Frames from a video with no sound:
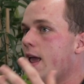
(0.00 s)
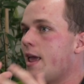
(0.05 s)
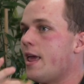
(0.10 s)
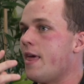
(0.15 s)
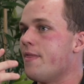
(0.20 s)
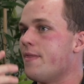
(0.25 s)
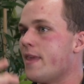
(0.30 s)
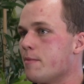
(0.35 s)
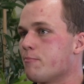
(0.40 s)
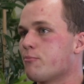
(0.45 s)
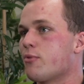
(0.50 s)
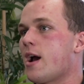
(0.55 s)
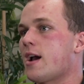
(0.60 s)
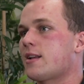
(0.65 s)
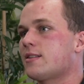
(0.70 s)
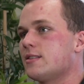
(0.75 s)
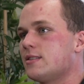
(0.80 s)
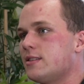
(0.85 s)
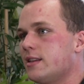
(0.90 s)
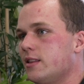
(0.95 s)
and then
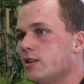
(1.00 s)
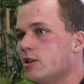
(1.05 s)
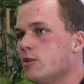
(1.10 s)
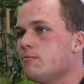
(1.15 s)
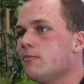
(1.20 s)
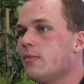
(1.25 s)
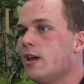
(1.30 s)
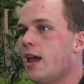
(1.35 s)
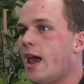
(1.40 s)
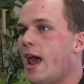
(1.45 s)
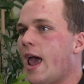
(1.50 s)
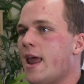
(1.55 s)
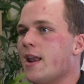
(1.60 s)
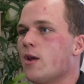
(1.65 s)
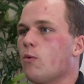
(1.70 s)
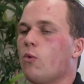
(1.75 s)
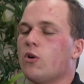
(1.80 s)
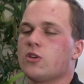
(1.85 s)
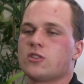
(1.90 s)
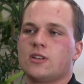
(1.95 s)
practicing them. And
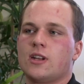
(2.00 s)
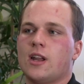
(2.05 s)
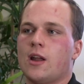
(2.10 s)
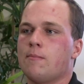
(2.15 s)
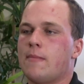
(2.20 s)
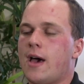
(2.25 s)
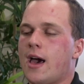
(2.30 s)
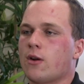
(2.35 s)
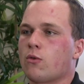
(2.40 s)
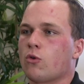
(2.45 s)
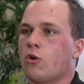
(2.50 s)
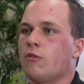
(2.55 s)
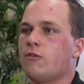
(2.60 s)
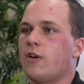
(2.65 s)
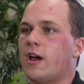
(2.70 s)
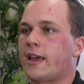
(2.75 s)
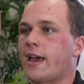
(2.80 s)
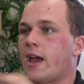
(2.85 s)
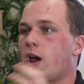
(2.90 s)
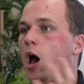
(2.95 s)
it wasn't a matter of,
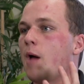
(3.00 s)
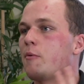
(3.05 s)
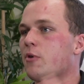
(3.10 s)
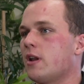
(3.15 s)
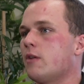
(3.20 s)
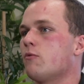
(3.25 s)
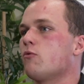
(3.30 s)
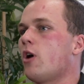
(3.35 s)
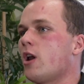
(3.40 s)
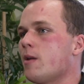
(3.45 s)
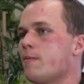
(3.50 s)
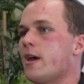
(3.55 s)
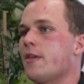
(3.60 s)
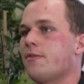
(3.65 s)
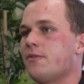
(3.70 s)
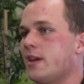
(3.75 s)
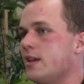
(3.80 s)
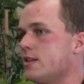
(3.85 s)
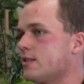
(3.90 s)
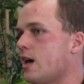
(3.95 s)
okay, I'm going to write
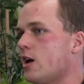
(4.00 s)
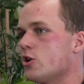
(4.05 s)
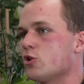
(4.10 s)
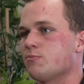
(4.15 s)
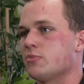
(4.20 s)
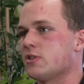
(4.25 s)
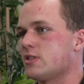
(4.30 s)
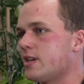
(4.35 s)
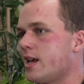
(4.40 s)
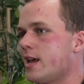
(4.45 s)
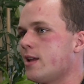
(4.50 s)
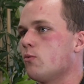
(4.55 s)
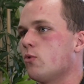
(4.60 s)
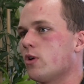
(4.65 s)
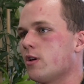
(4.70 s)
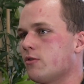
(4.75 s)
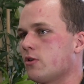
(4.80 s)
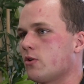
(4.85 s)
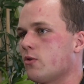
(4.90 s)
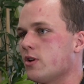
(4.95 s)
about these 100%,
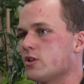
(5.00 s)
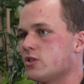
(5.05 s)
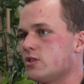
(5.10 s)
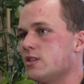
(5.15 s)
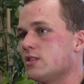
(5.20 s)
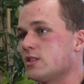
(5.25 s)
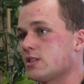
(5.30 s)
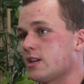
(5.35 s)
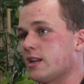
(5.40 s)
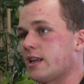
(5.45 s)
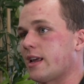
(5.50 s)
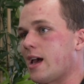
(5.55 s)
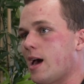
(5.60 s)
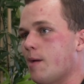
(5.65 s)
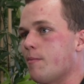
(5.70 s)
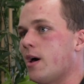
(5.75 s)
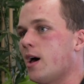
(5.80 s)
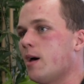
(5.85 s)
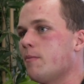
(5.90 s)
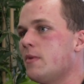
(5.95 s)
whatever the question is going to
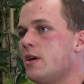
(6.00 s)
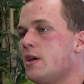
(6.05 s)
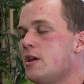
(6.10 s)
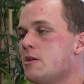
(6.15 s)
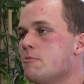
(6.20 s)
come up.